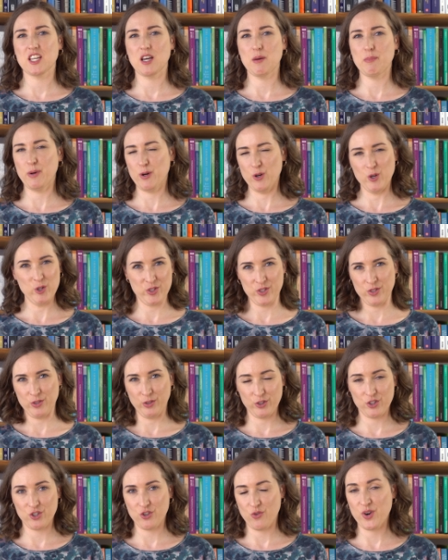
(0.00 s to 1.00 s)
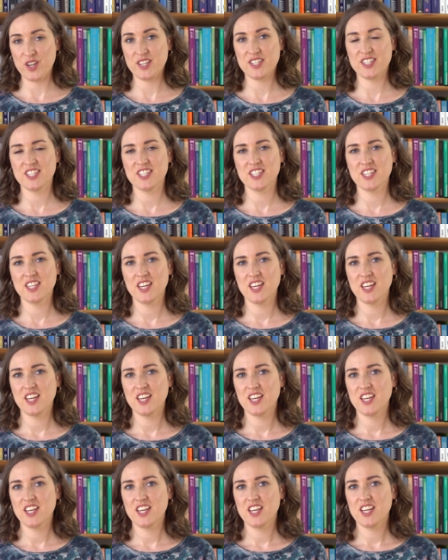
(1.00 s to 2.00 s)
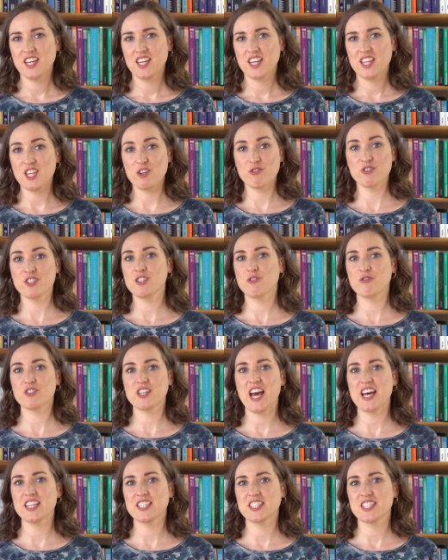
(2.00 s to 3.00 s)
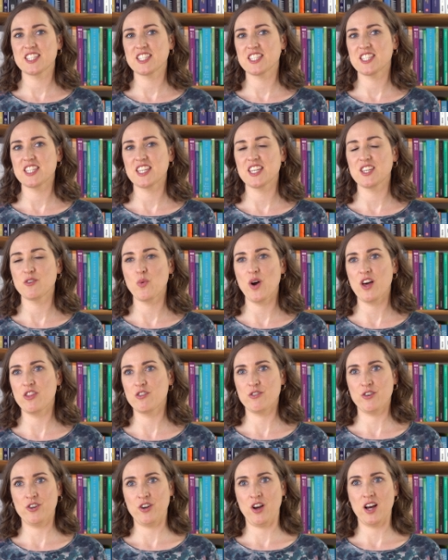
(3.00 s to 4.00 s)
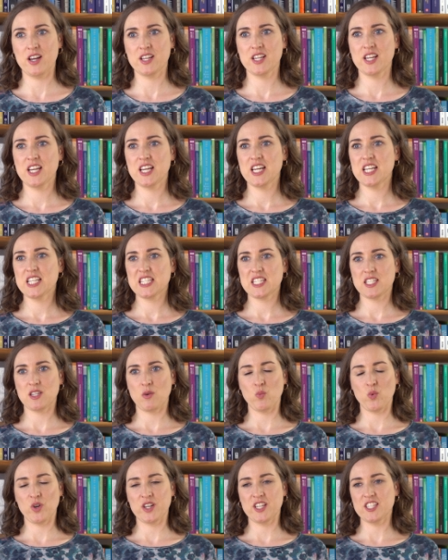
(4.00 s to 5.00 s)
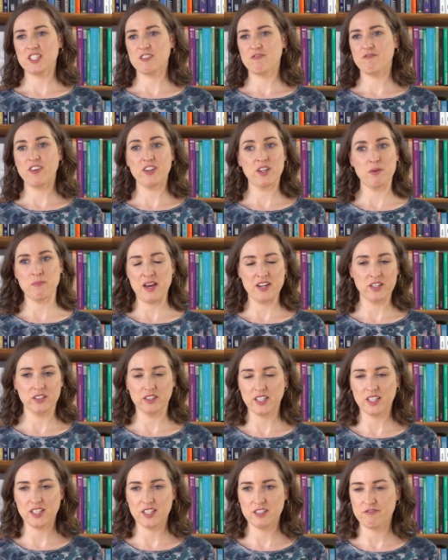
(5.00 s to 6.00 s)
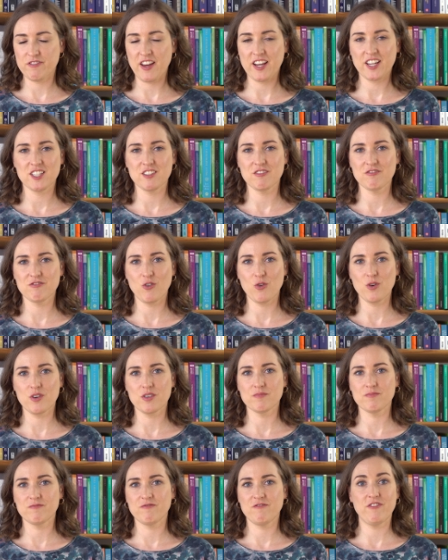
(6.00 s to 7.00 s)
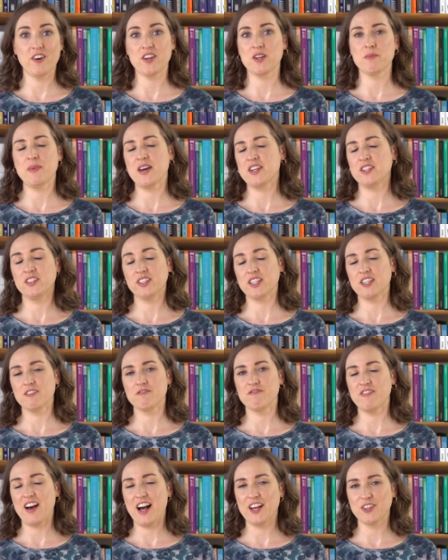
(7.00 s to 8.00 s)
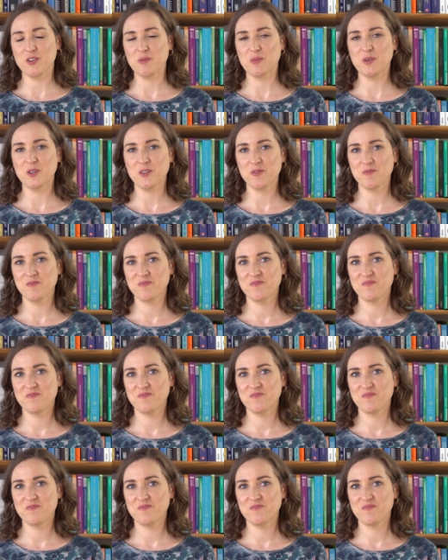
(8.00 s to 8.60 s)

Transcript: a personal choice. There is no test to see whether or not someone is fundamentally defective or fundamentally valuable.